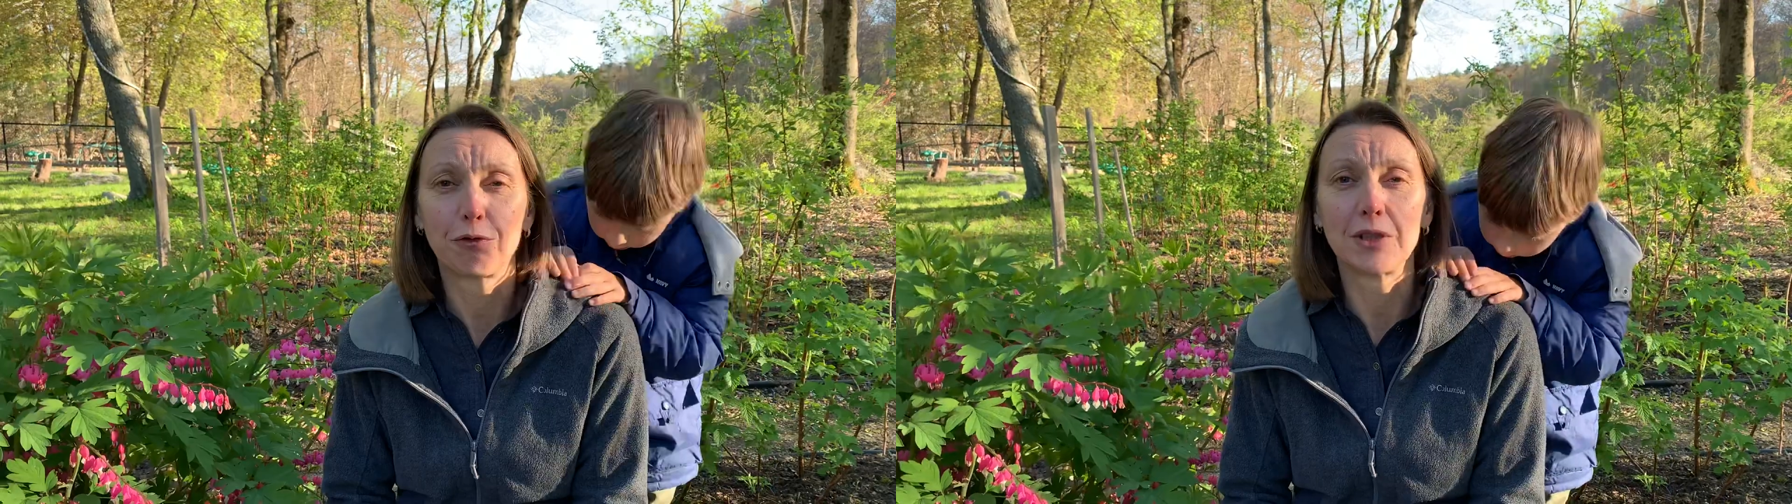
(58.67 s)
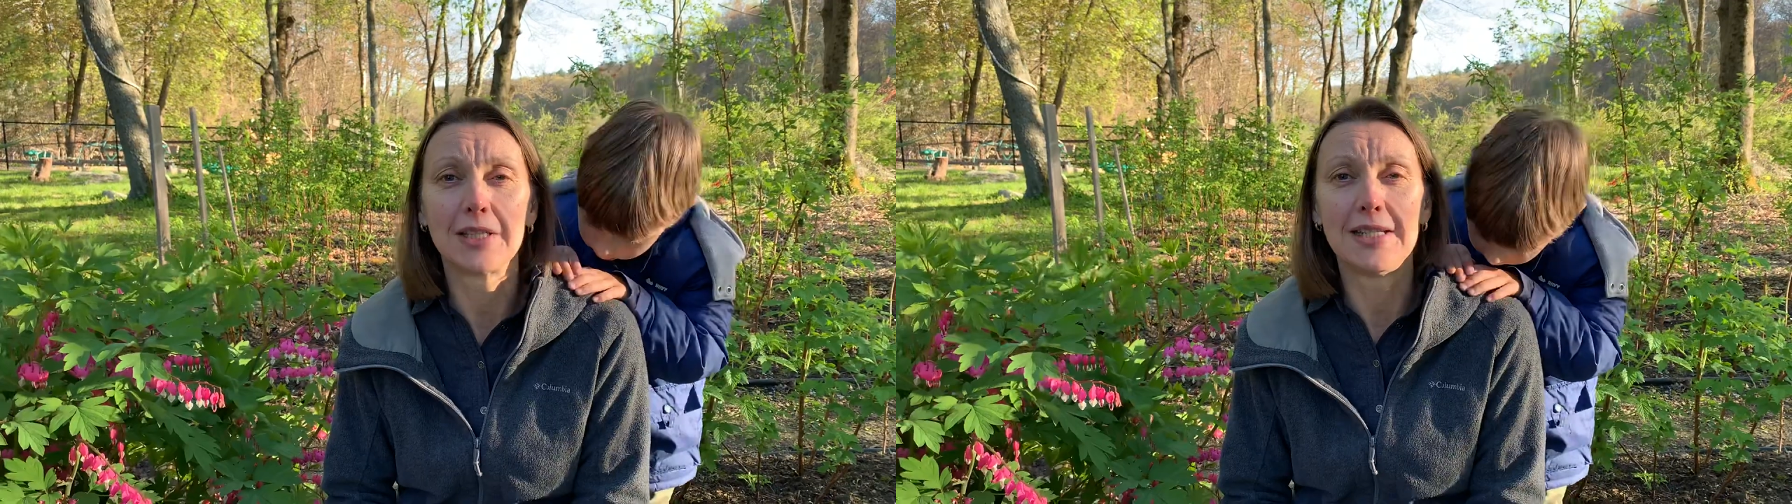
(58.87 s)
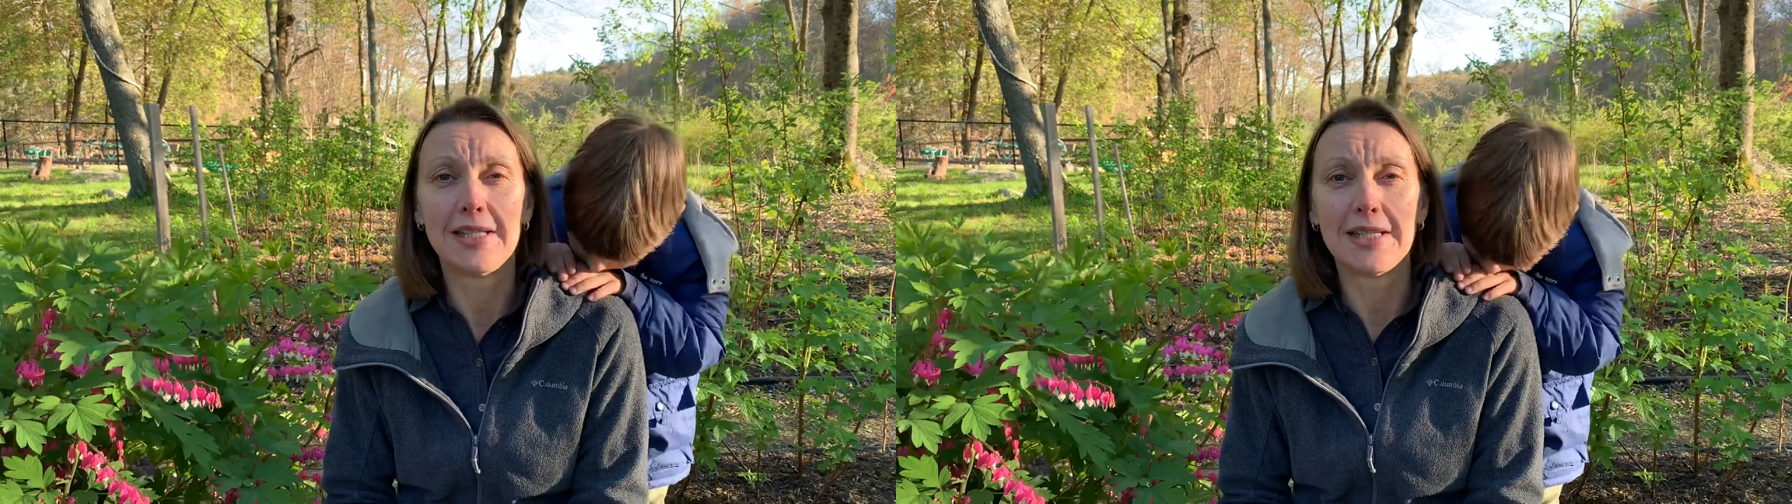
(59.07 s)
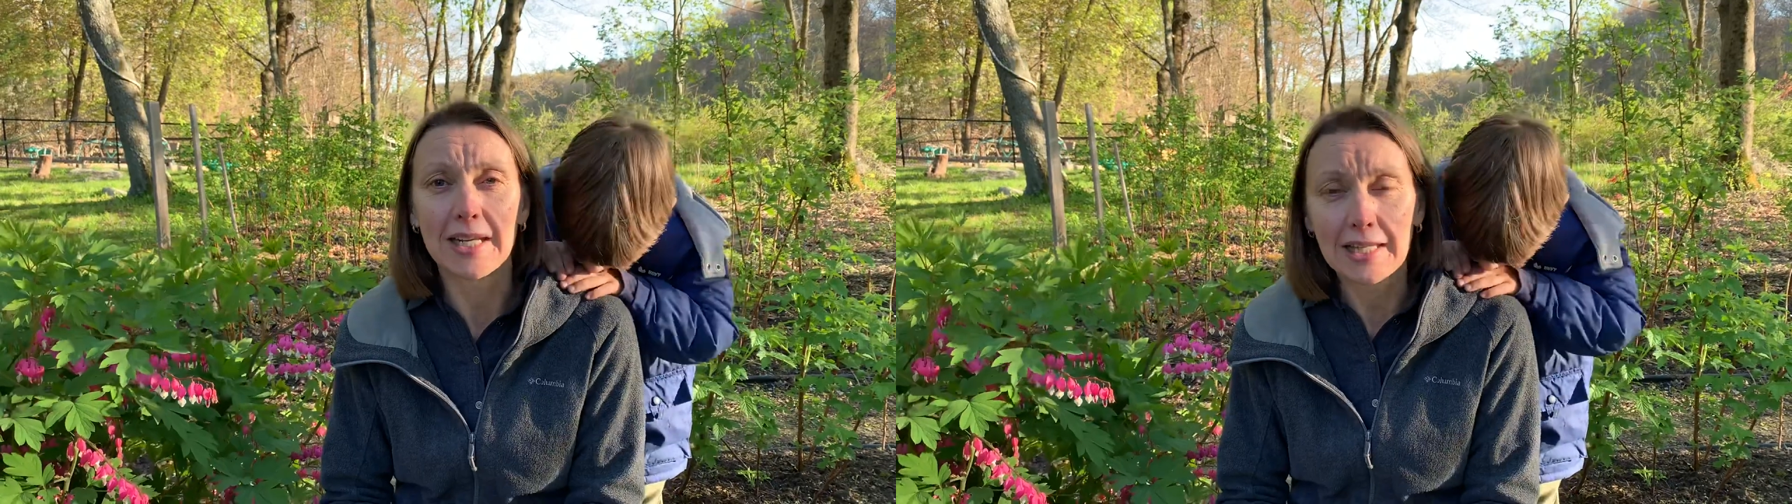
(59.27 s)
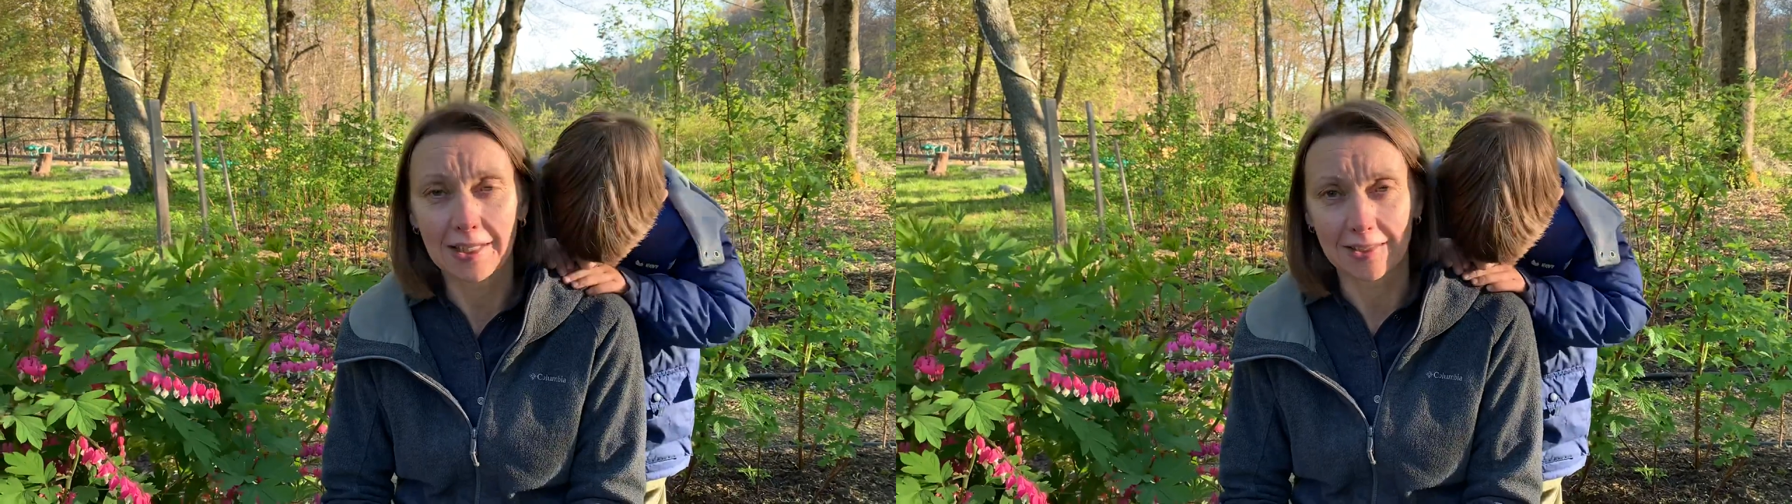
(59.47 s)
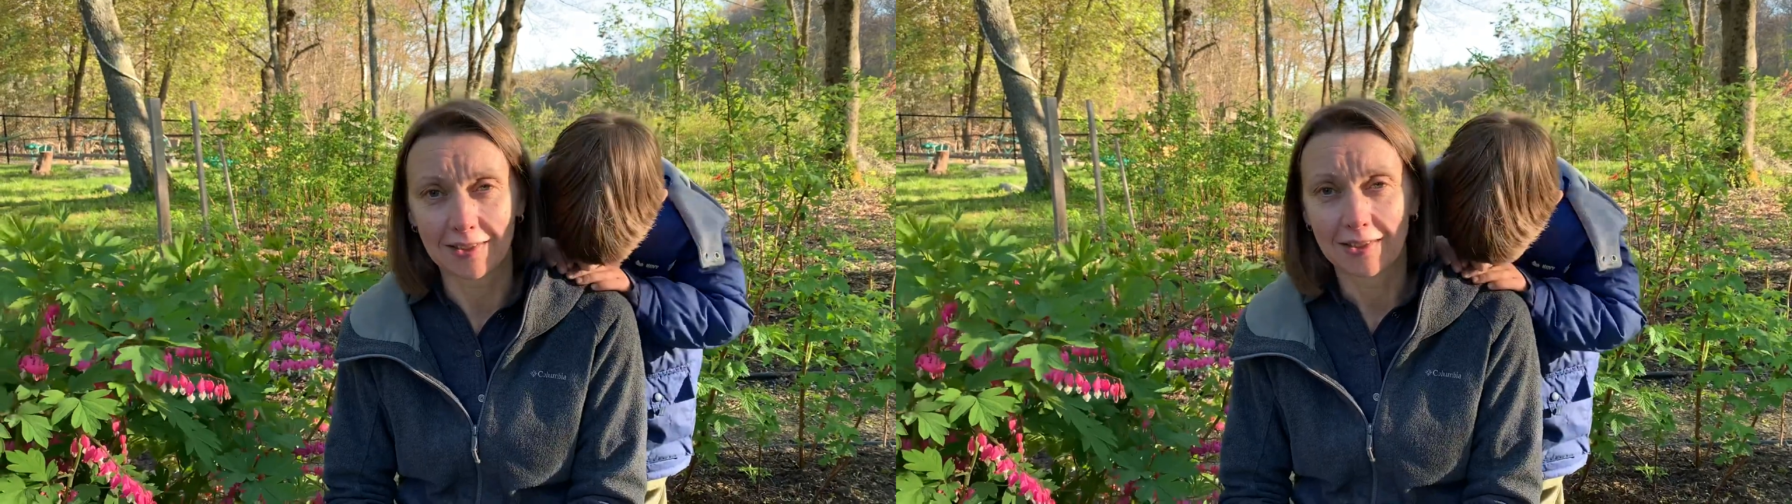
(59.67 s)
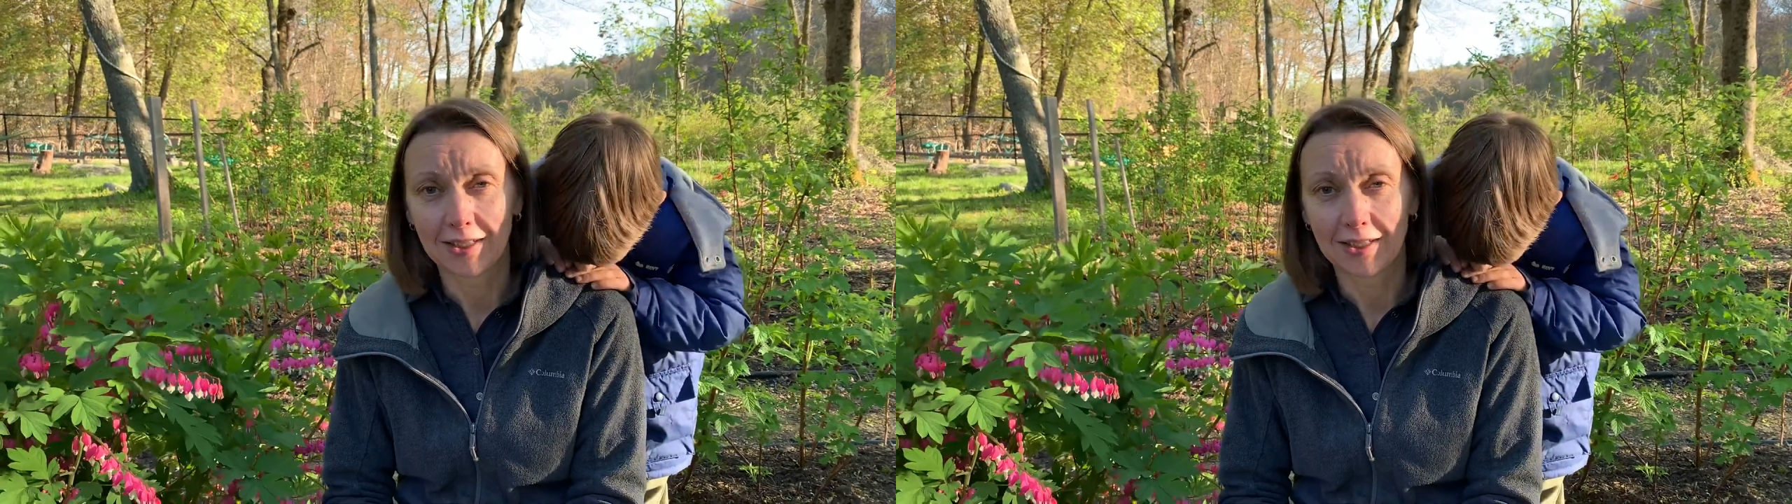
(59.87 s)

for digging.